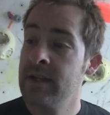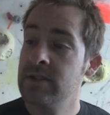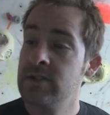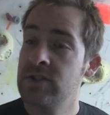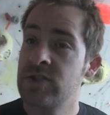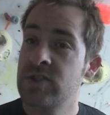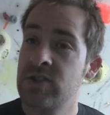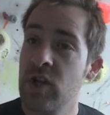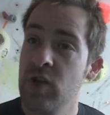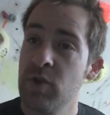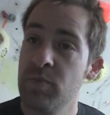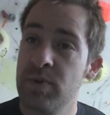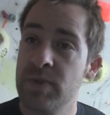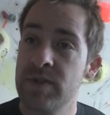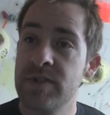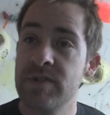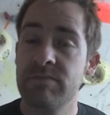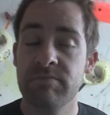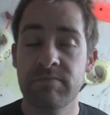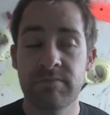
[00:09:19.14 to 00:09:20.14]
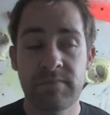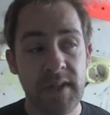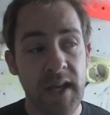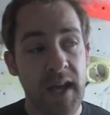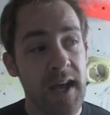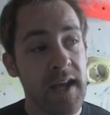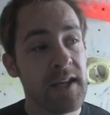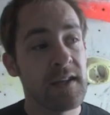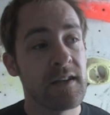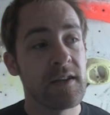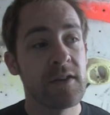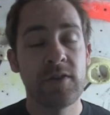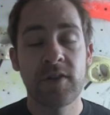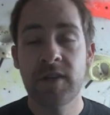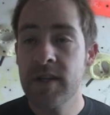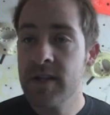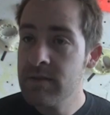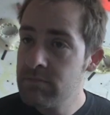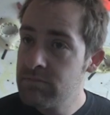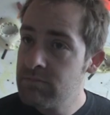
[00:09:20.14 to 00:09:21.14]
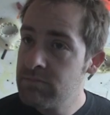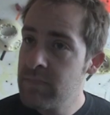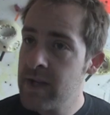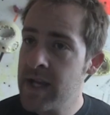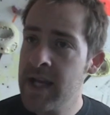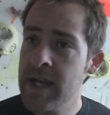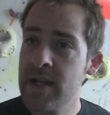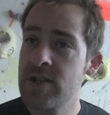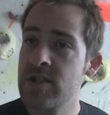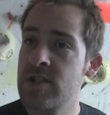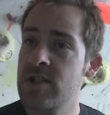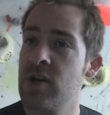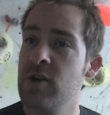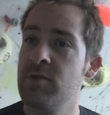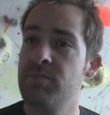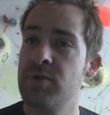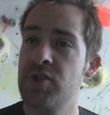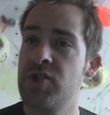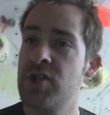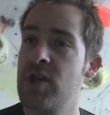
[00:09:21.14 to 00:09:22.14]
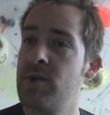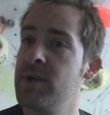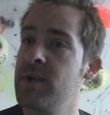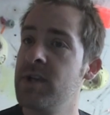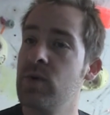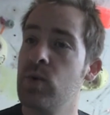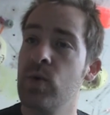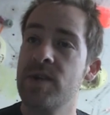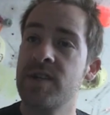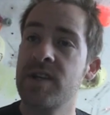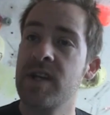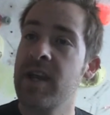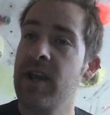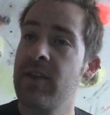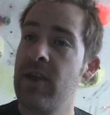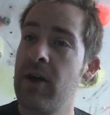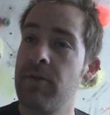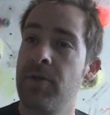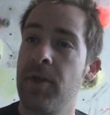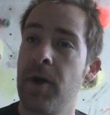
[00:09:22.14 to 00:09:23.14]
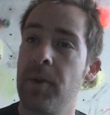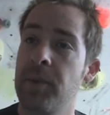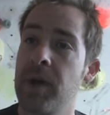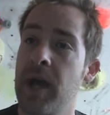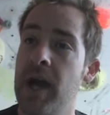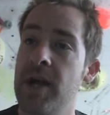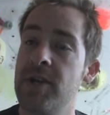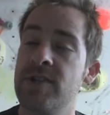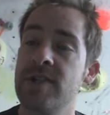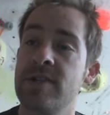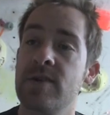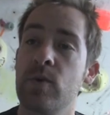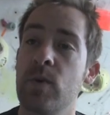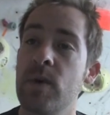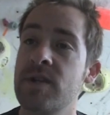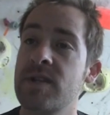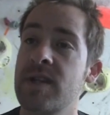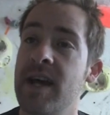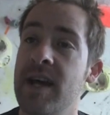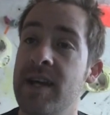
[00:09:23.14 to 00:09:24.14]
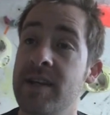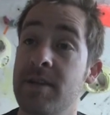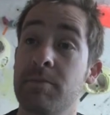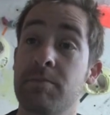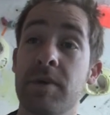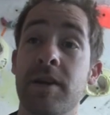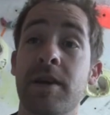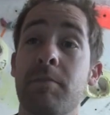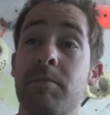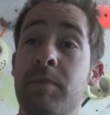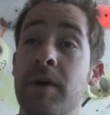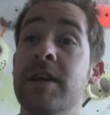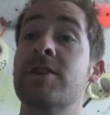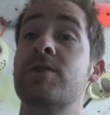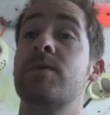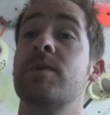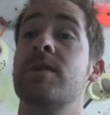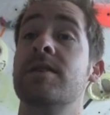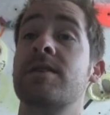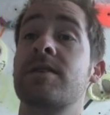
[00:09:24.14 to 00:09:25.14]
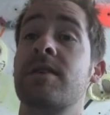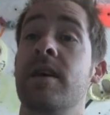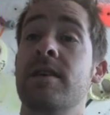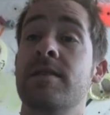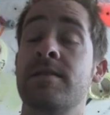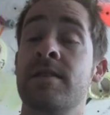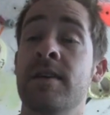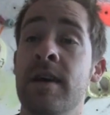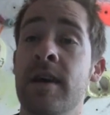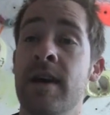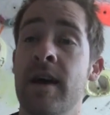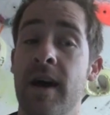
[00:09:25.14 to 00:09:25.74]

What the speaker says: Slopers, yeah, you know, you can hit and slope, but generally you're always going to get that thumb catch. It's always going to end up being a pinch with these guys.